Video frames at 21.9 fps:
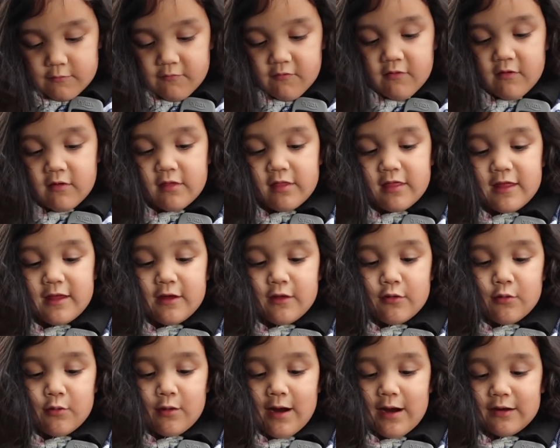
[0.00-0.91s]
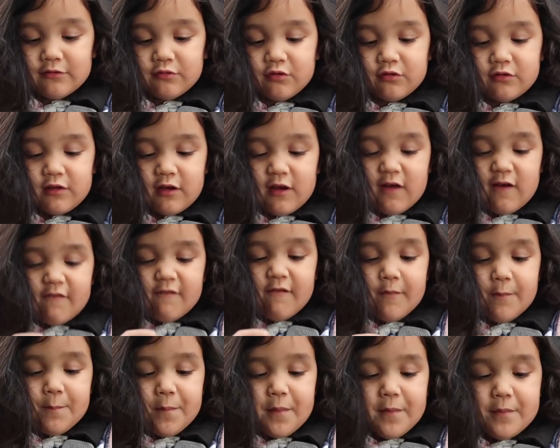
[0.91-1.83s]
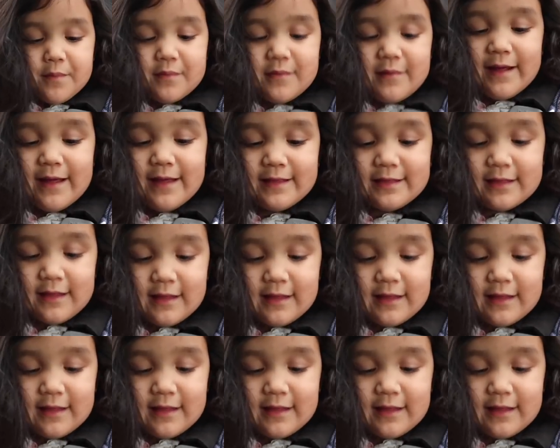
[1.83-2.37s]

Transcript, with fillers: First, you have to take a little bit like